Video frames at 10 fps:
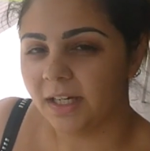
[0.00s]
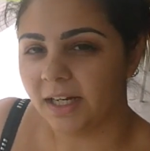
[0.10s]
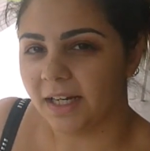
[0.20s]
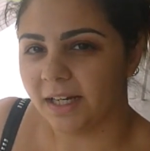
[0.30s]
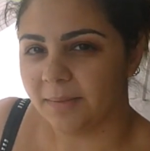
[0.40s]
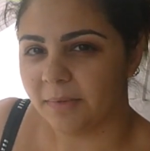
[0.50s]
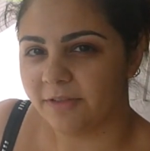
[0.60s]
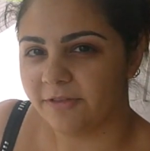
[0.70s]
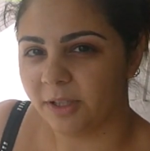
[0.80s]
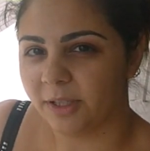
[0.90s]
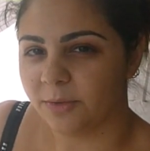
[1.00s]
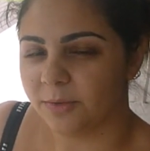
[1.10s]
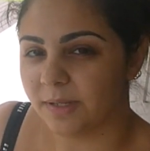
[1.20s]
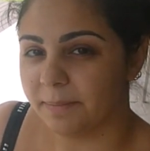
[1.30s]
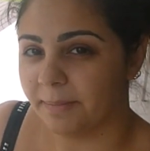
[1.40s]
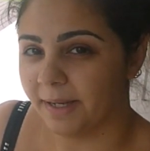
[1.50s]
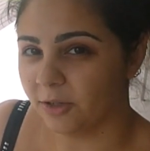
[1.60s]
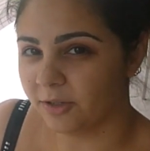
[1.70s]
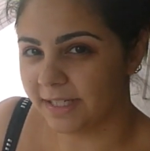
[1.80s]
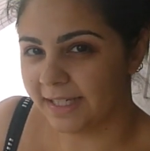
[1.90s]
um, follicles might
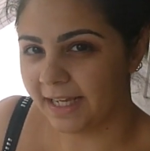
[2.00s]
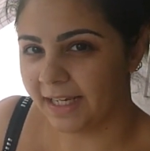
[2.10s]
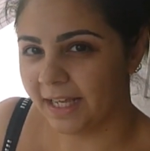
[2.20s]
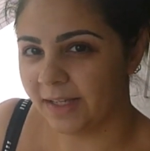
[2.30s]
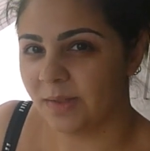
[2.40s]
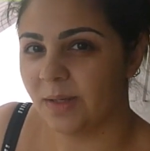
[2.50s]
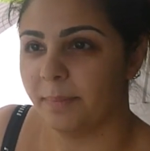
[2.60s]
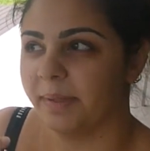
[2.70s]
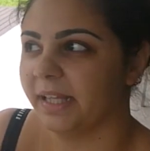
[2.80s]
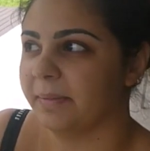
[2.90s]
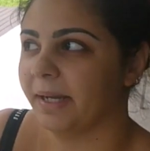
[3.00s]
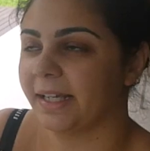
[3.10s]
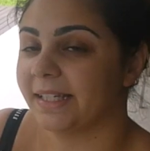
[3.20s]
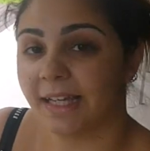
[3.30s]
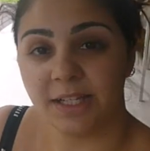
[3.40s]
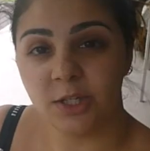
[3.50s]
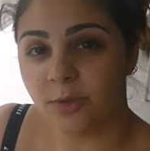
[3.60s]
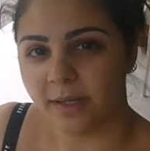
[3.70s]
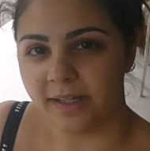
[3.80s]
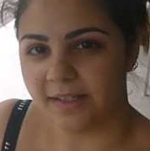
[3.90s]
not contain eggs, but they might contain
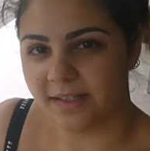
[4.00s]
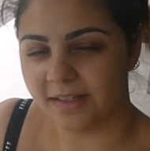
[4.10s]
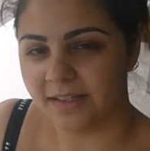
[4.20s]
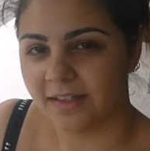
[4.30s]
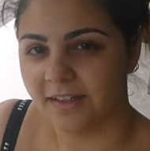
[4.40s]
two eggs.